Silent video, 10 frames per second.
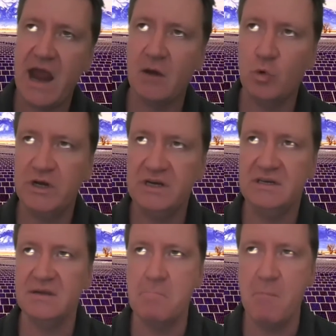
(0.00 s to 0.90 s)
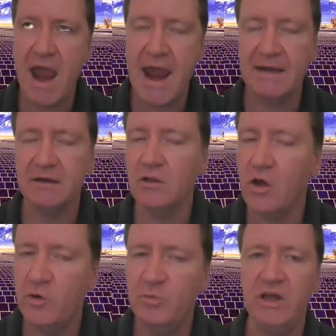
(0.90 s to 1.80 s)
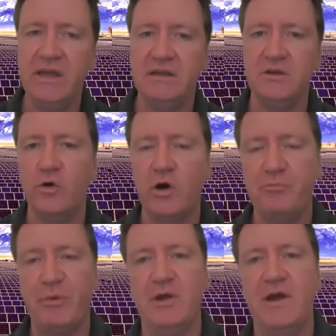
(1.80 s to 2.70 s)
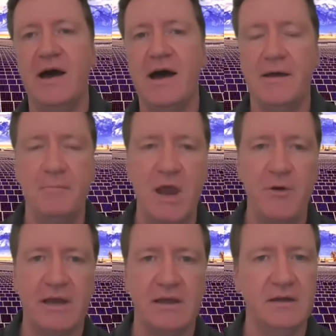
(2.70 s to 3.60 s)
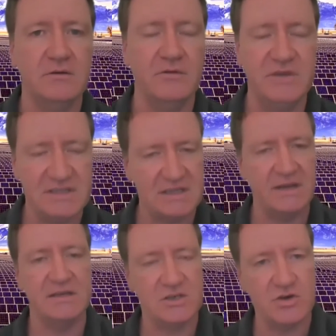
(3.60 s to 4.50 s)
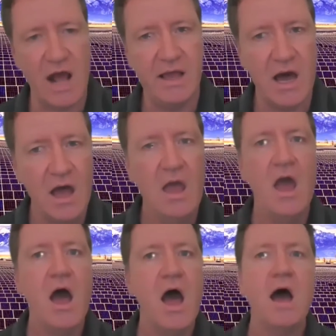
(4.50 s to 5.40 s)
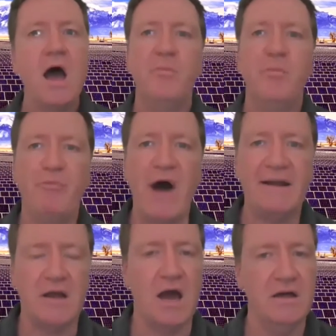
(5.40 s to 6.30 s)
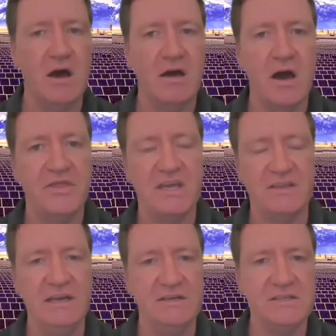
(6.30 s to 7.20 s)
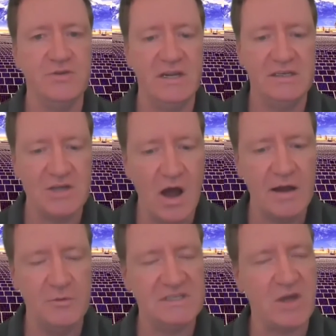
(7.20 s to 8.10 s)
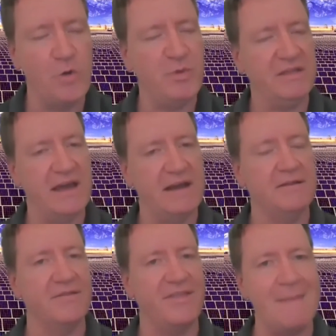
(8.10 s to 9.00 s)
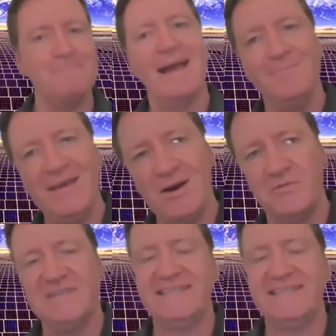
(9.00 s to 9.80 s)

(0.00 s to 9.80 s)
So we are seeing downward demand globally in Europe, America and obviously Australia. But I think the industry in China